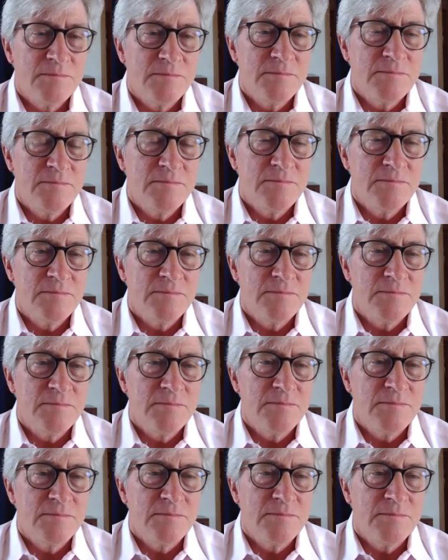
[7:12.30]

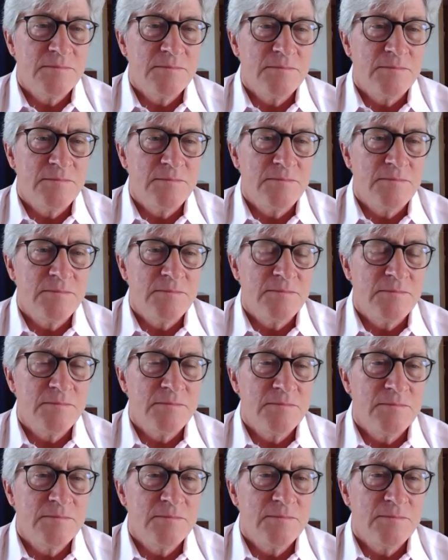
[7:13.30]

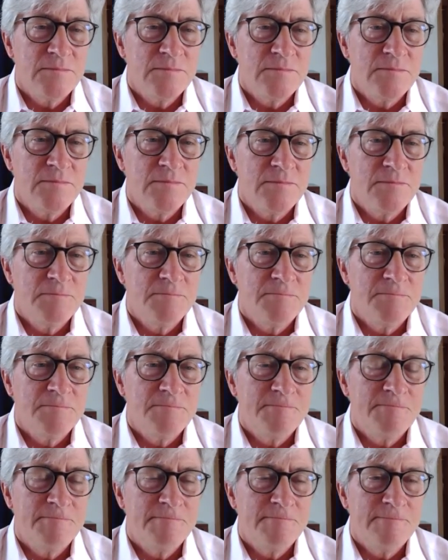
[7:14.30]

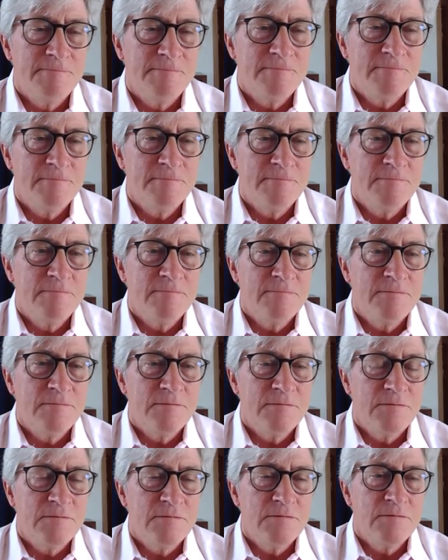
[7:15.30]

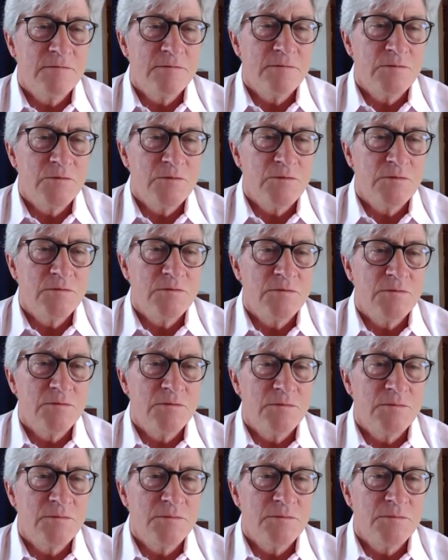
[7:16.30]

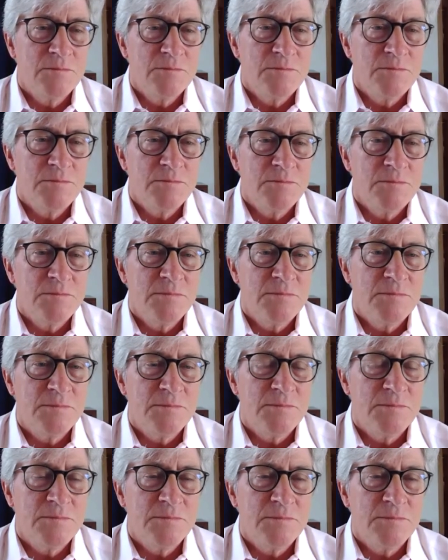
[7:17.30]
[no speech]